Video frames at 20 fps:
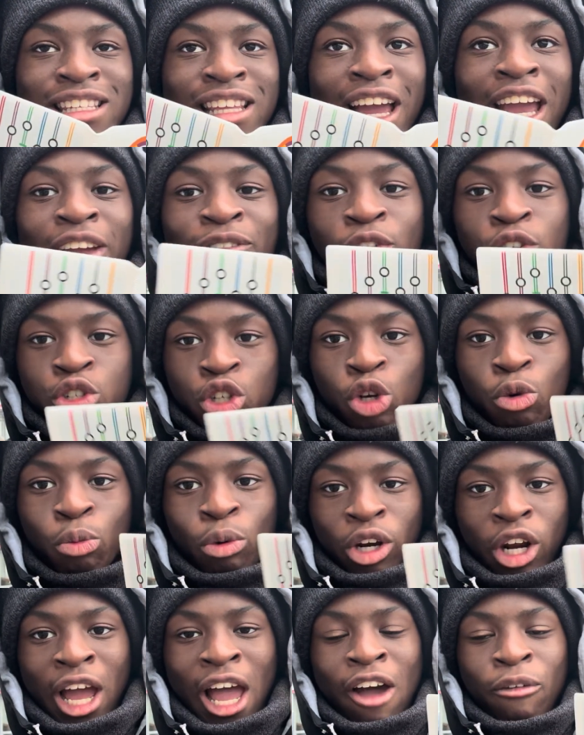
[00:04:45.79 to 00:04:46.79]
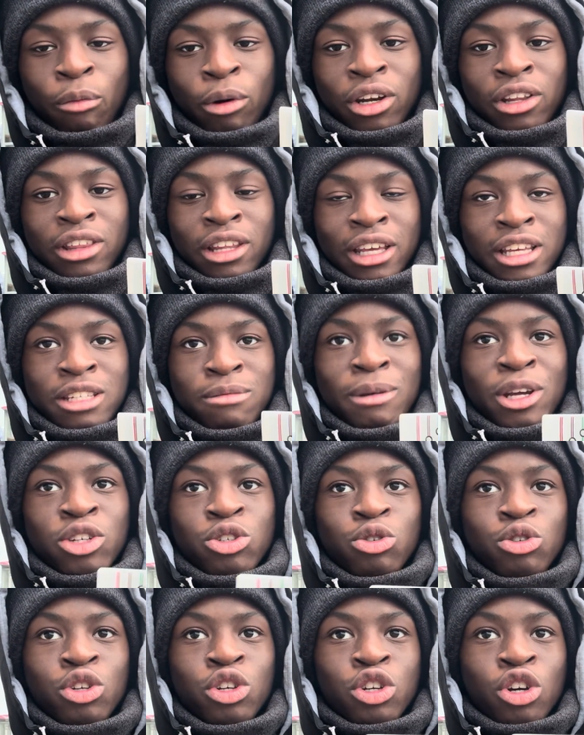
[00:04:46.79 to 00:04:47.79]
Like if you do want to have one of these, make
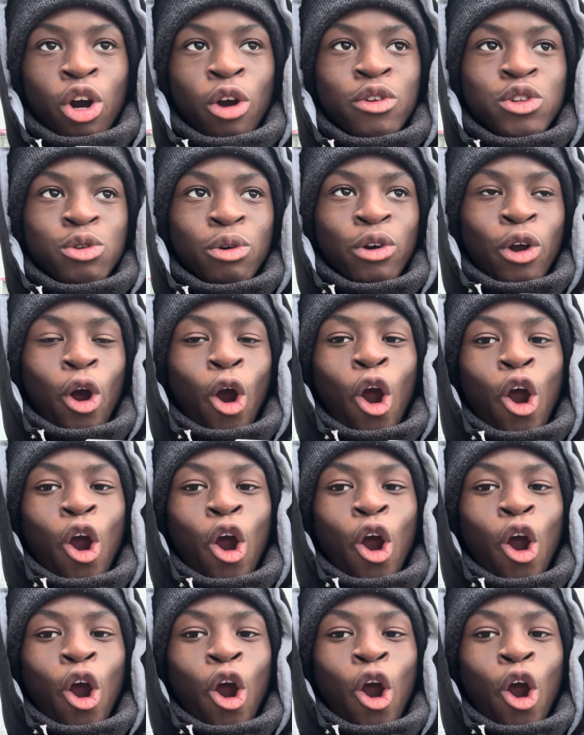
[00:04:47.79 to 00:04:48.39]
sure you go to an